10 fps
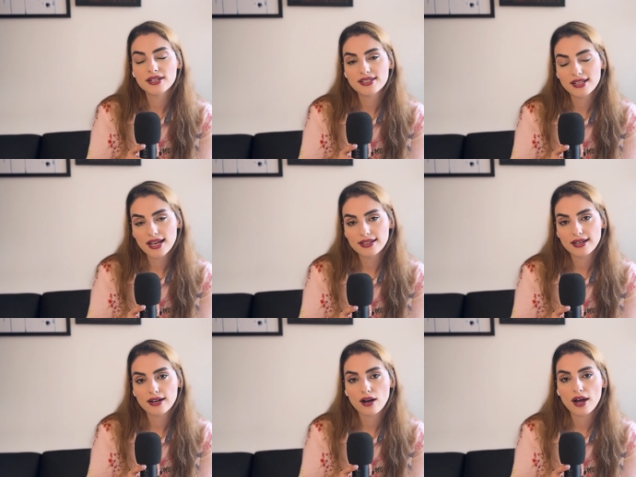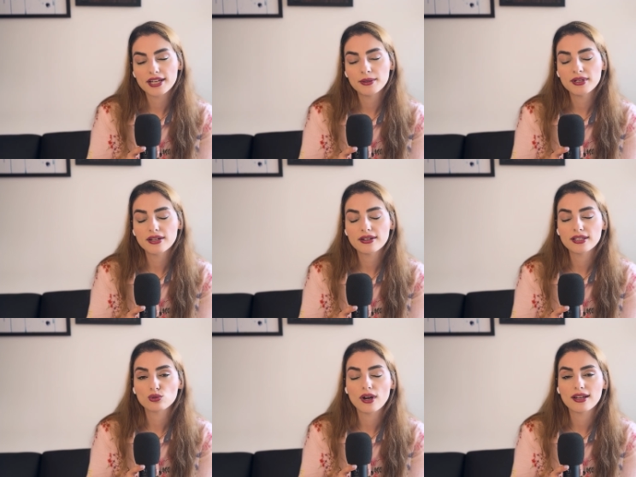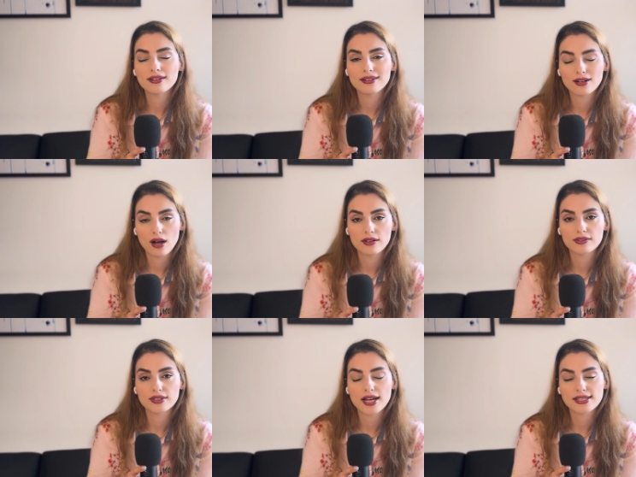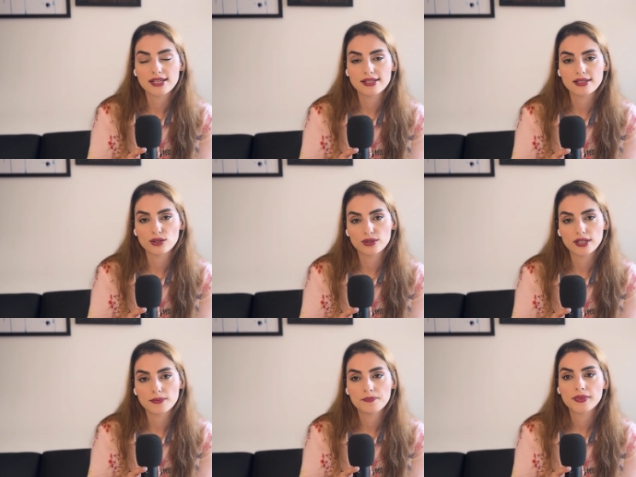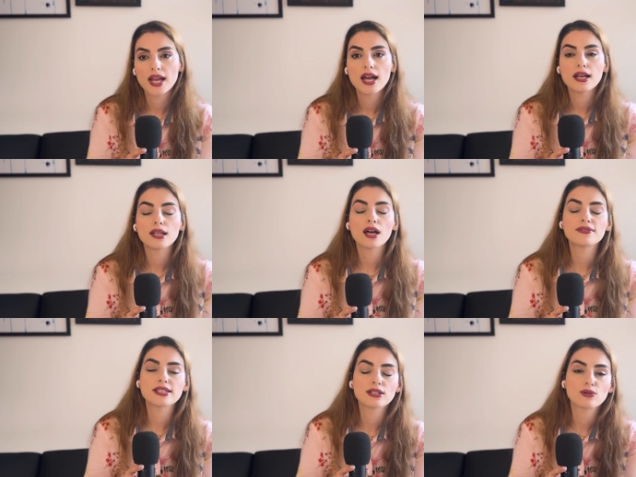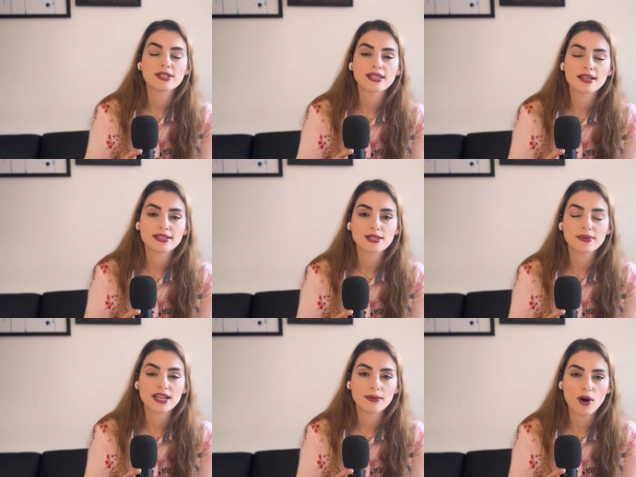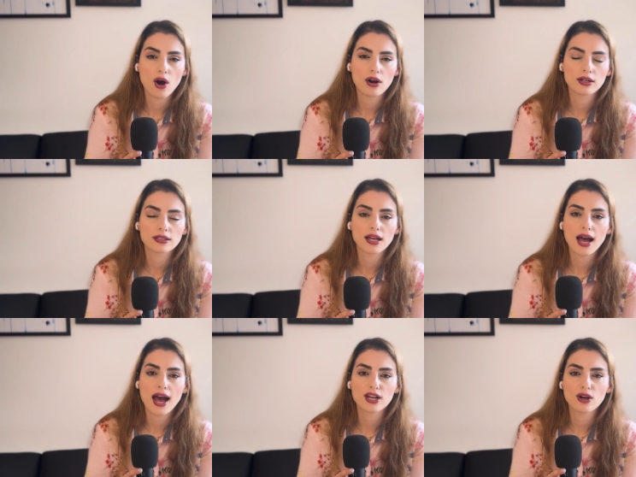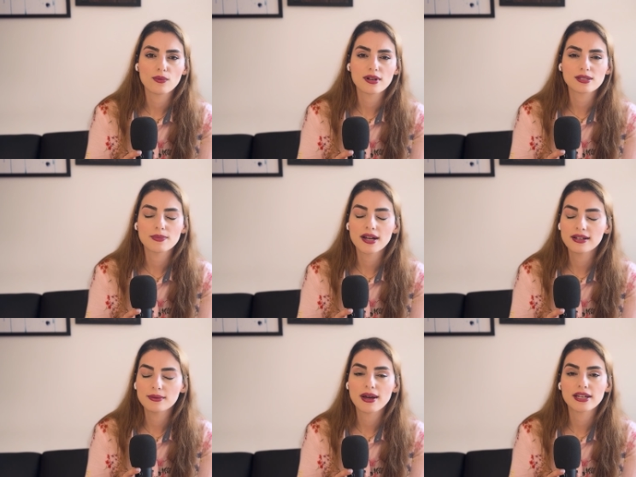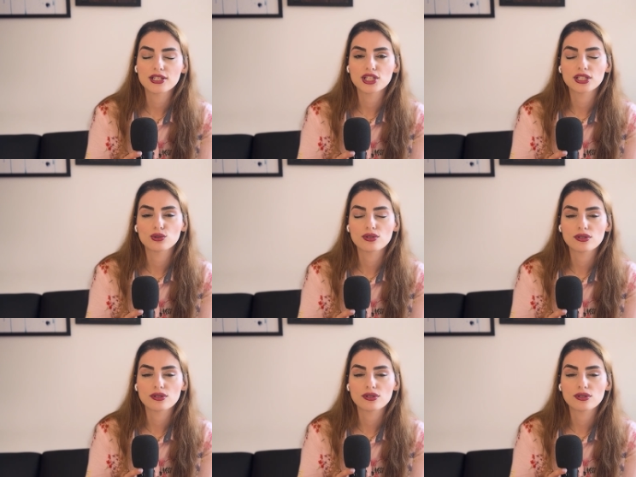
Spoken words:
years later, I immigrated to another country as a student. Life circumstances became hard and I was barely managing to